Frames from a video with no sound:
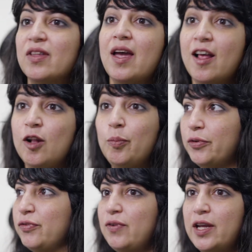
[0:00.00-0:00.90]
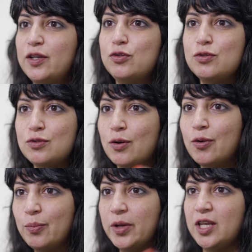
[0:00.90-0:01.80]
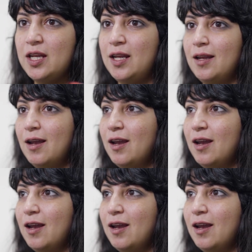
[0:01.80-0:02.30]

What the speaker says: the help of like so many